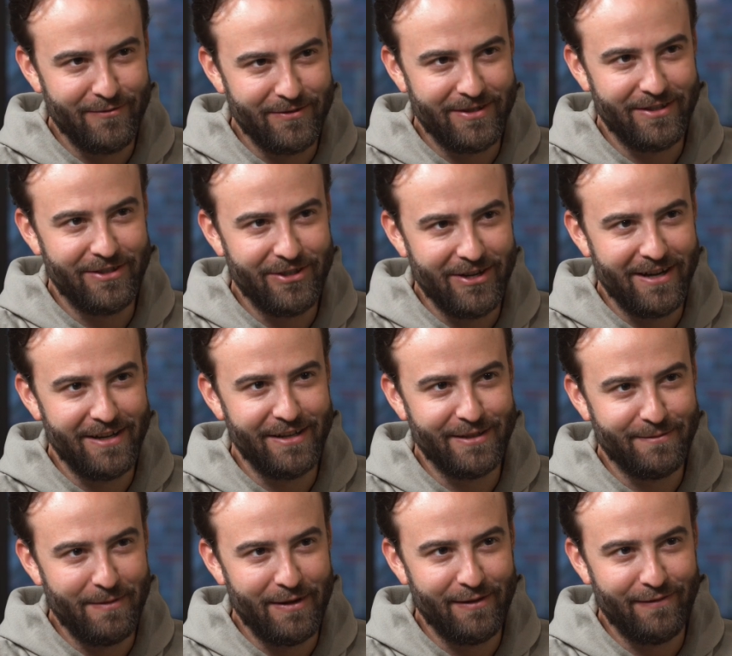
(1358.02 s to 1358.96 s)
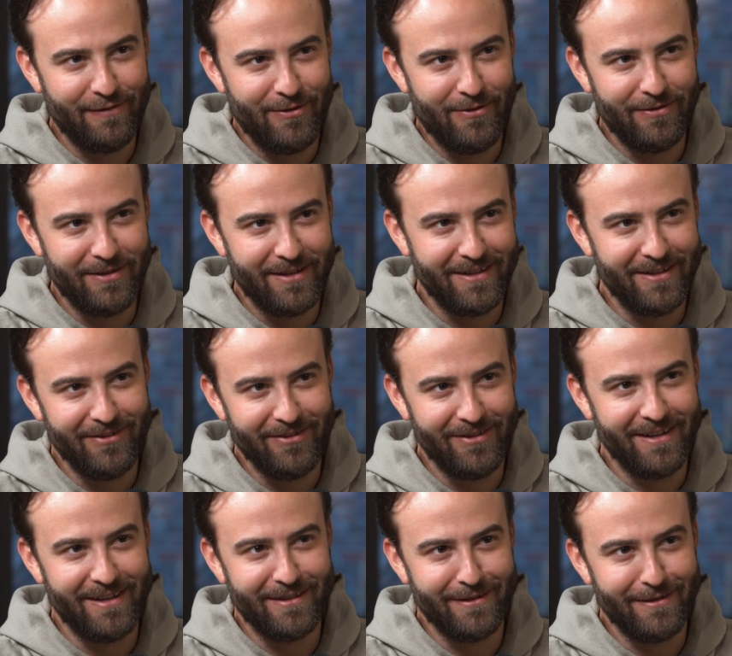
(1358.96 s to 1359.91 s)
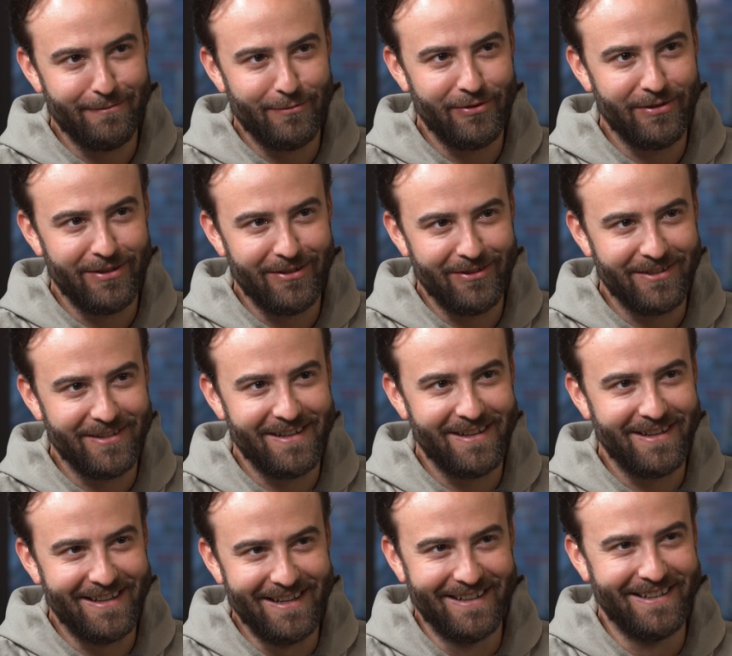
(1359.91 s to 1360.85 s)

It was the Chinese-made phone. And near the end of the book, you're saying,